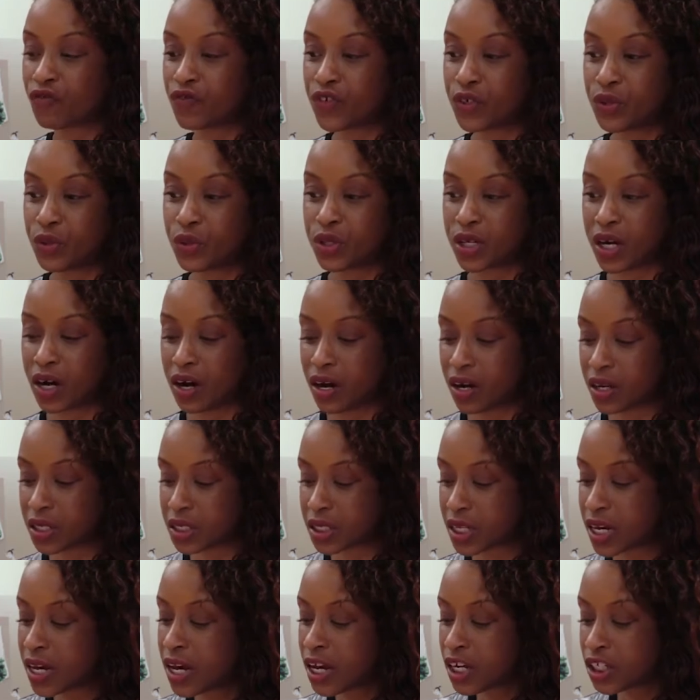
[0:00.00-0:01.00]
your food
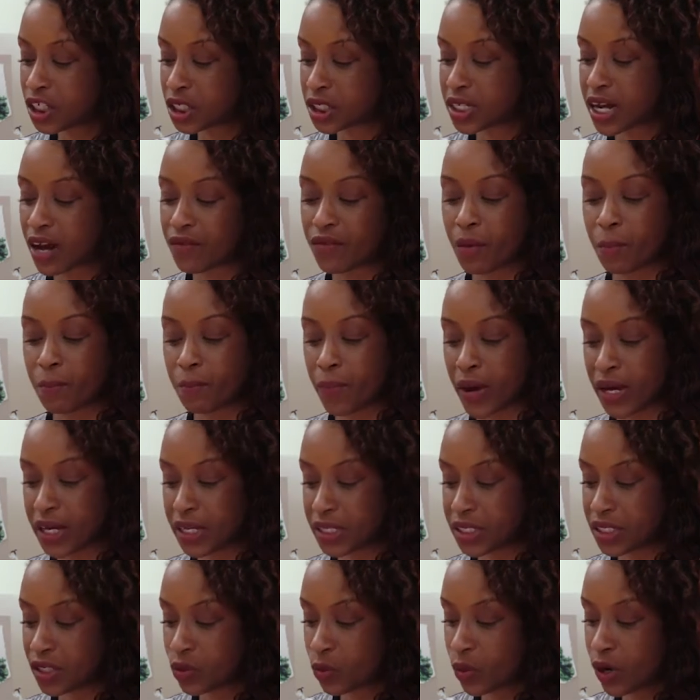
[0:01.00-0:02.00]
art, just have a
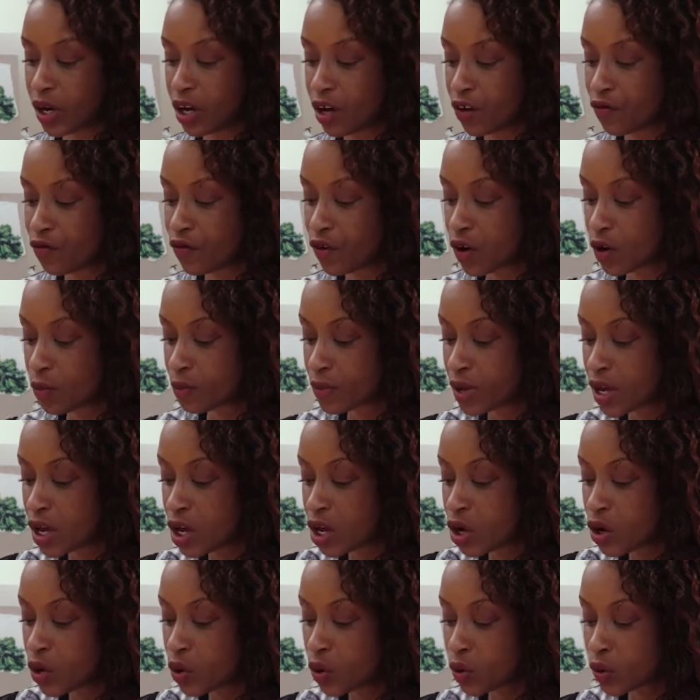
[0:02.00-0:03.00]
base to work from.
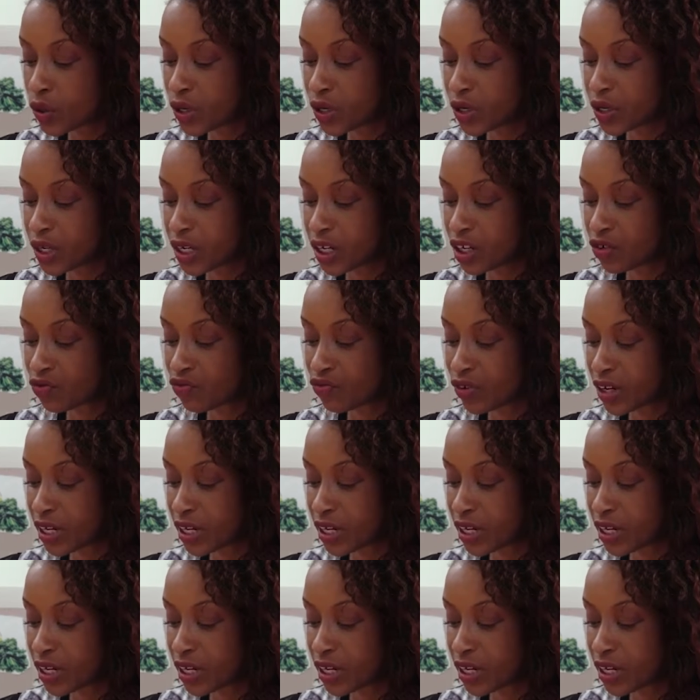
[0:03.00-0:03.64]
All you need